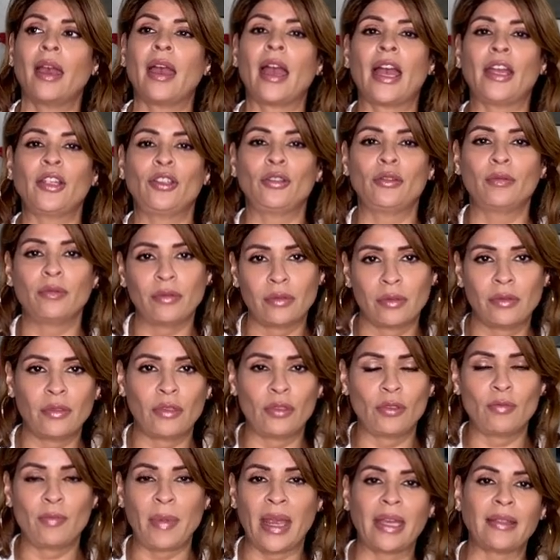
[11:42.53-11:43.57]
and
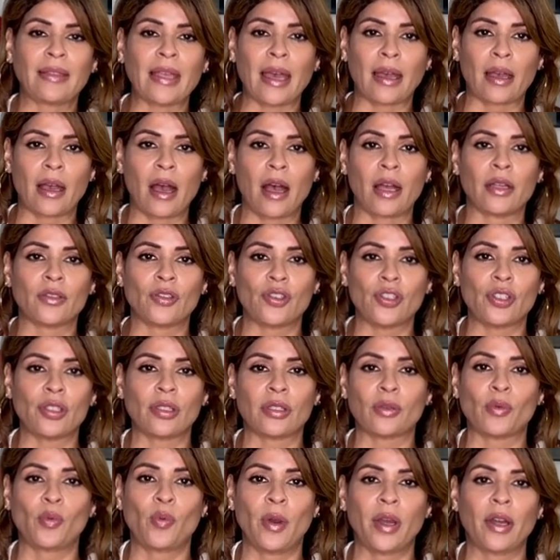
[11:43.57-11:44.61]
you make that
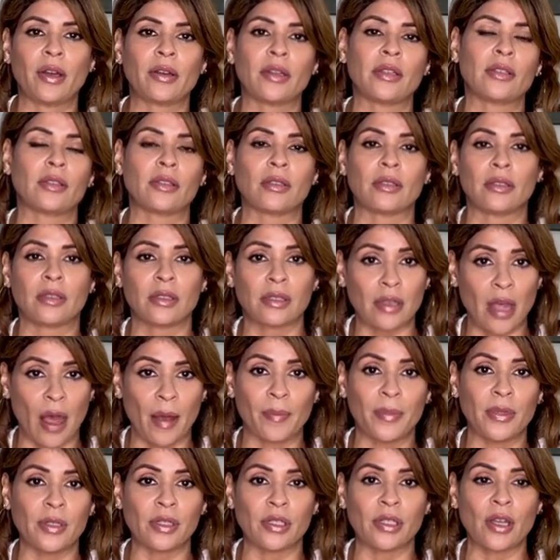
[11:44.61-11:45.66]
conscious awareness to
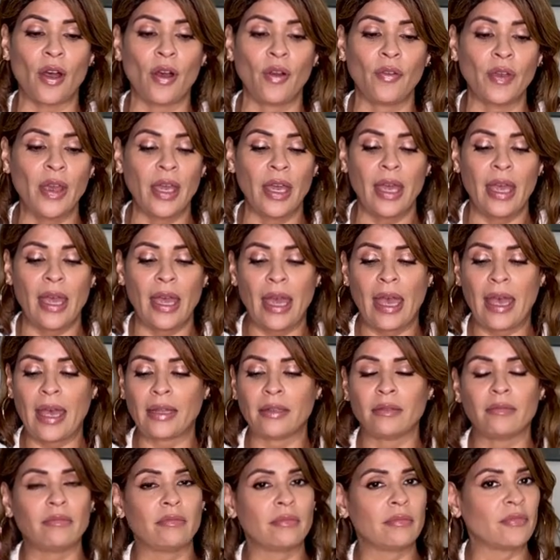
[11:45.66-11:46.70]
stop yourself
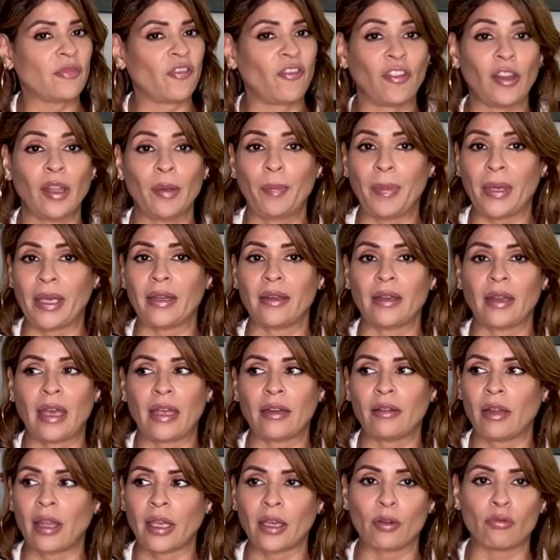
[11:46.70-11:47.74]
and flip it,
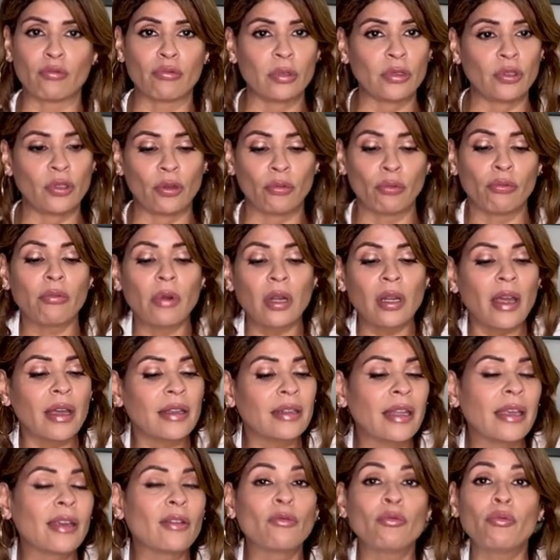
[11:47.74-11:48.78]
and like you're
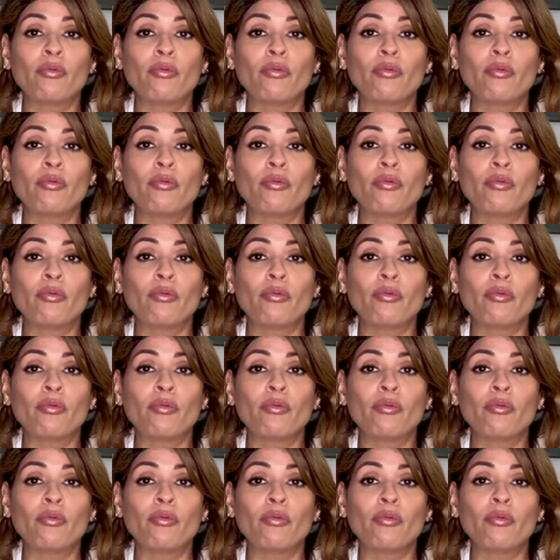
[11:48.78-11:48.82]
like